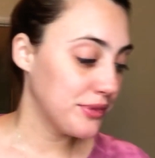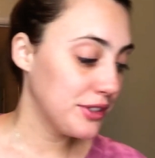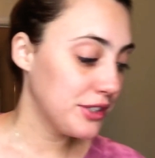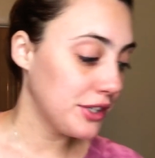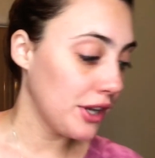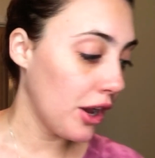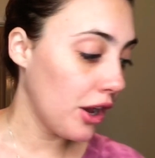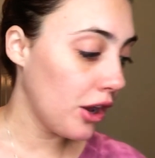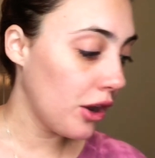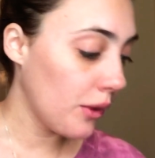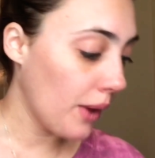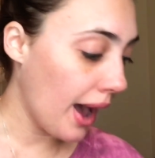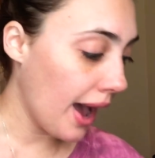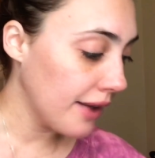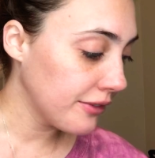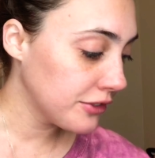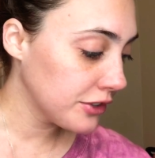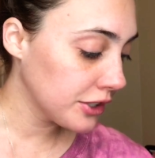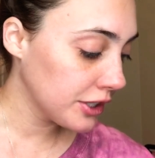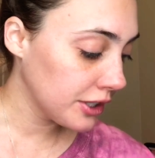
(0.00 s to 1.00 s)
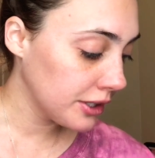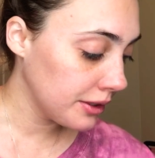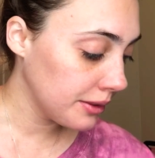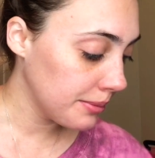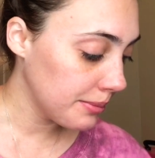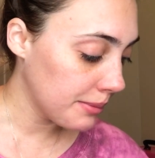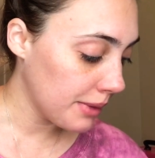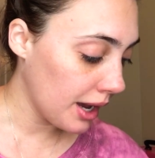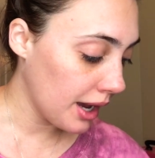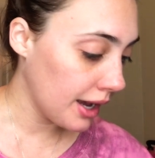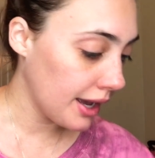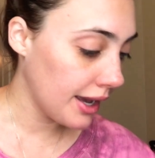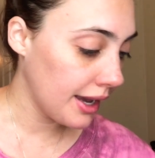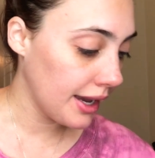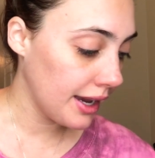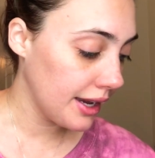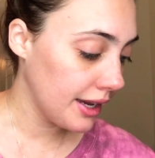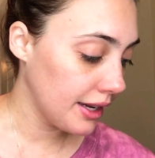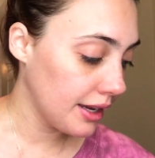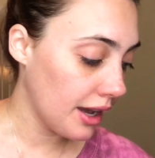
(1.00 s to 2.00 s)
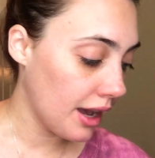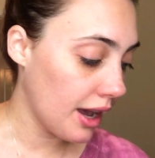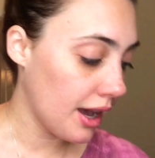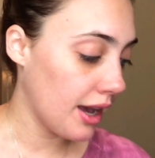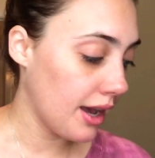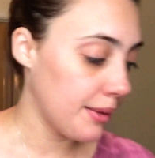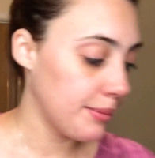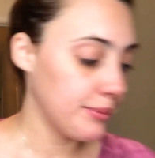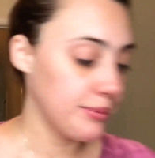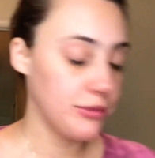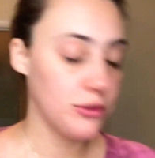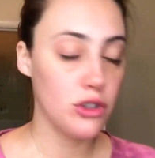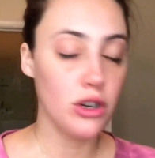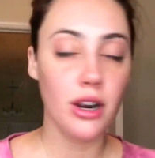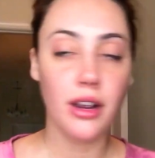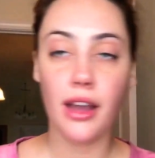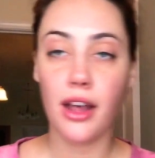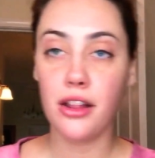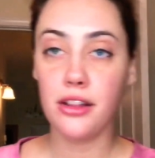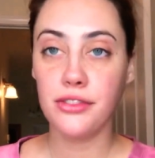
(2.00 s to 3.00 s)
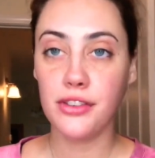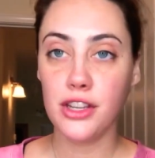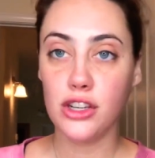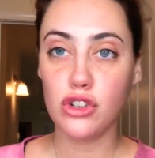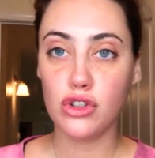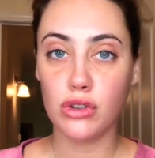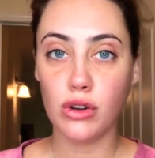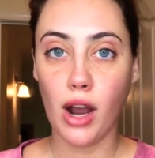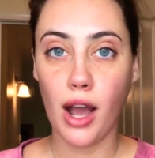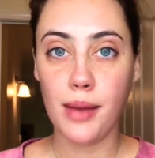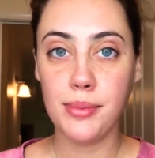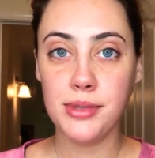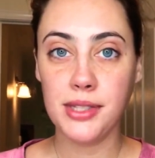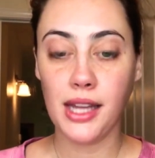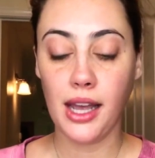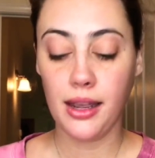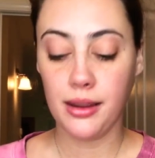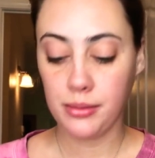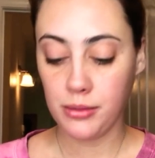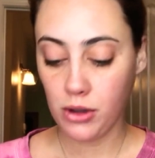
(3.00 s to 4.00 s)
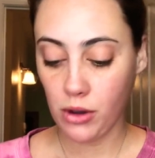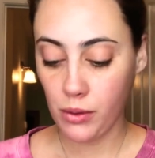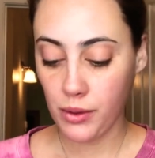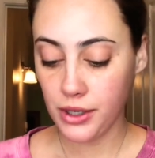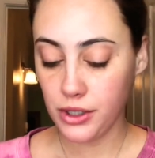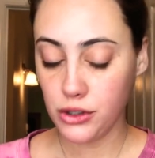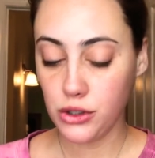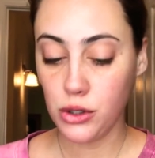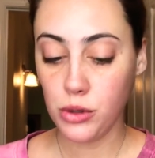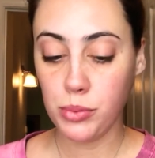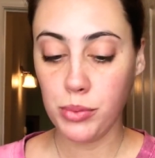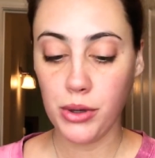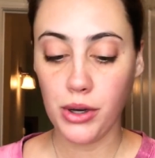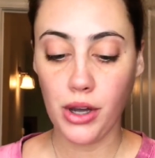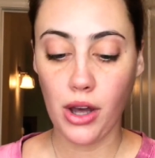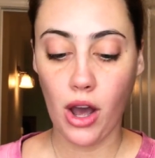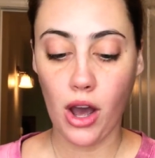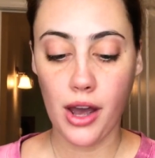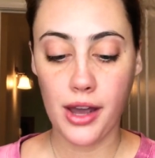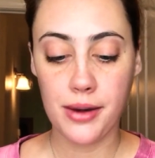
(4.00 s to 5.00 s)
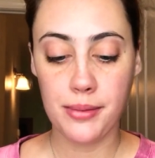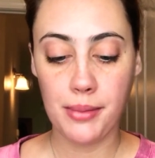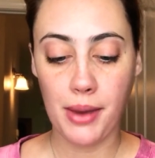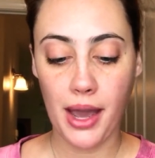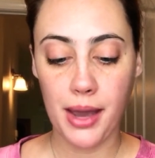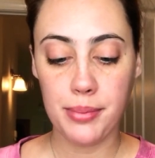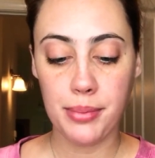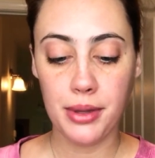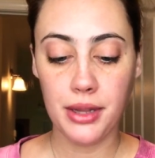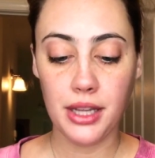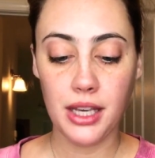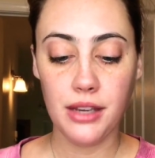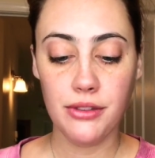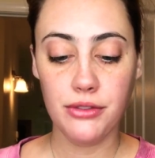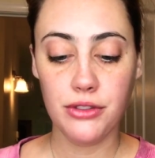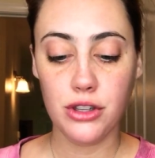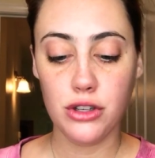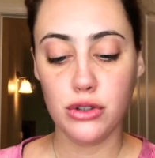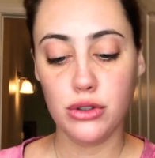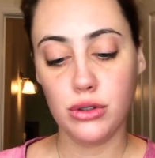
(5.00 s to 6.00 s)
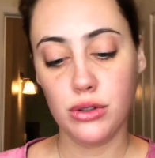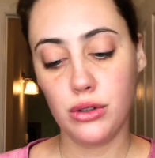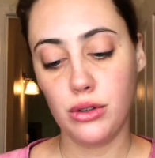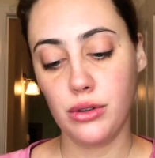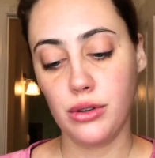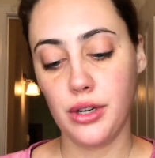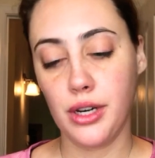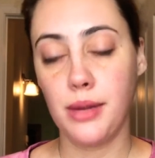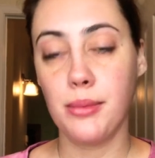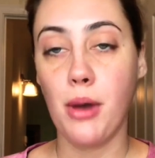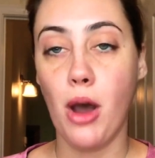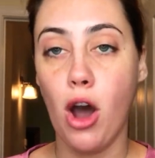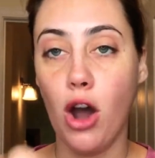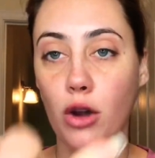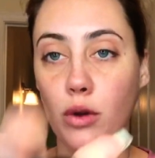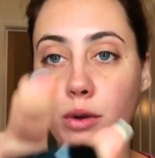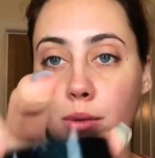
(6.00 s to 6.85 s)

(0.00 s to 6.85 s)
so after my Drunk Elephant drops, I'm going to put on my Belief the True Cream Aqua